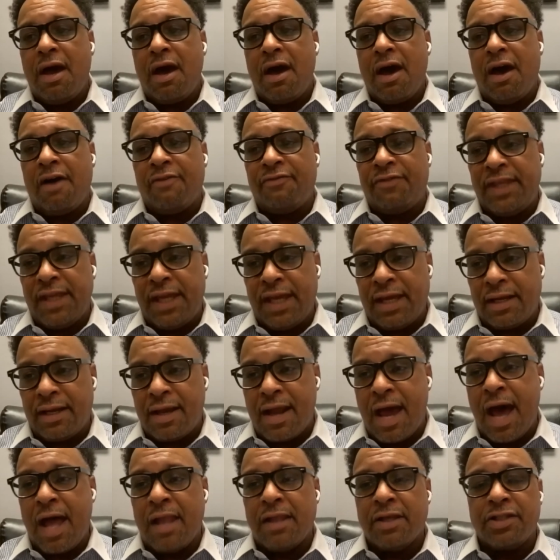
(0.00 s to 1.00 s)
of the
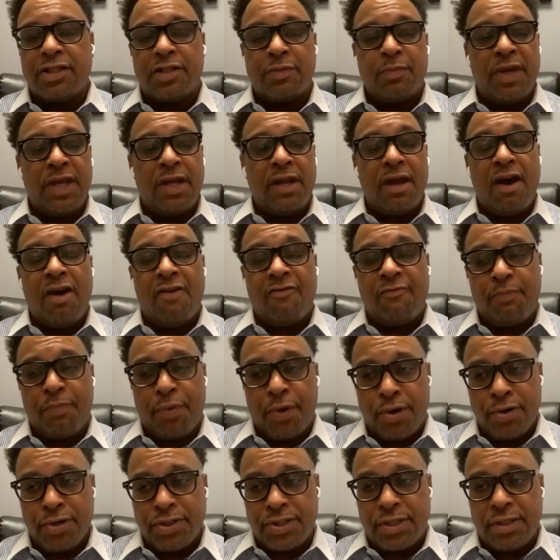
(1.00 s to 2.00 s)
acknowledgement of
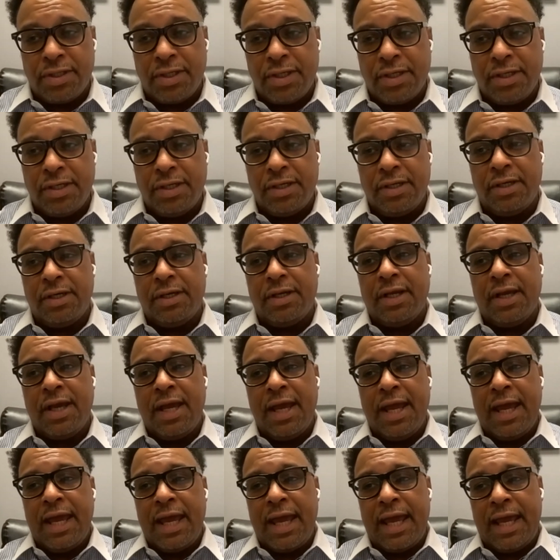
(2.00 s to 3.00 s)
personhood
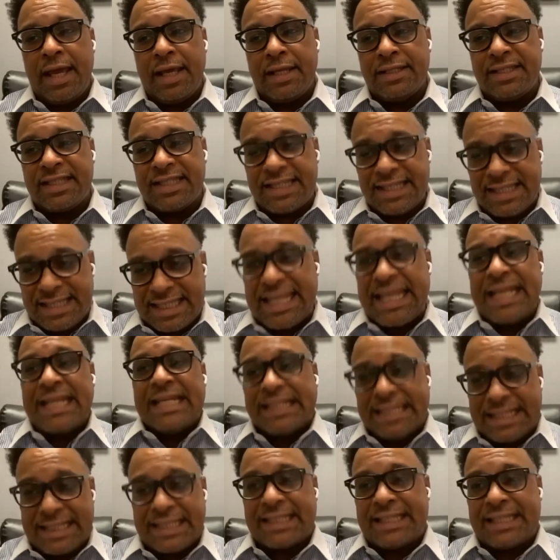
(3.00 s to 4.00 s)
and
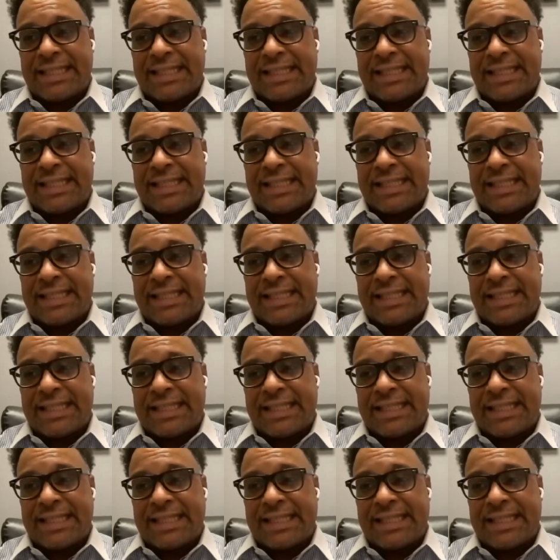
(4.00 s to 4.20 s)
citizen,